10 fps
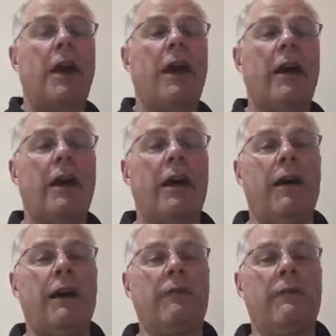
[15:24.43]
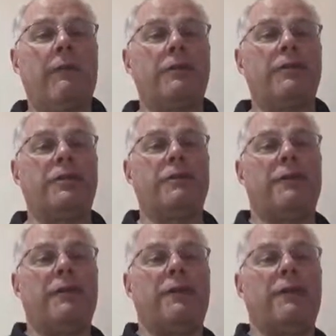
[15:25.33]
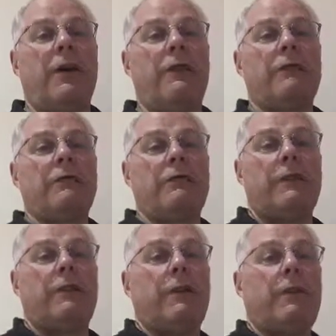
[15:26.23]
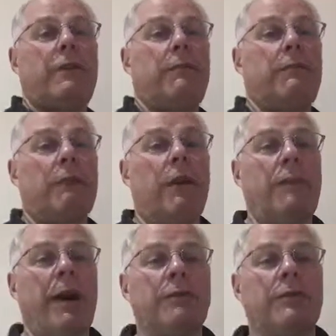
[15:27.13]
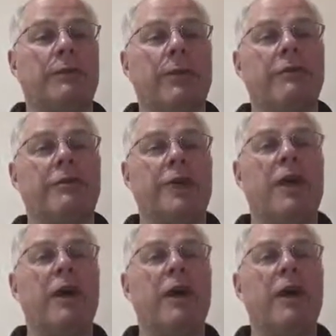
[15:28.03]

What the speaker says: If you've got Zoom on your phones or your iPads and computer,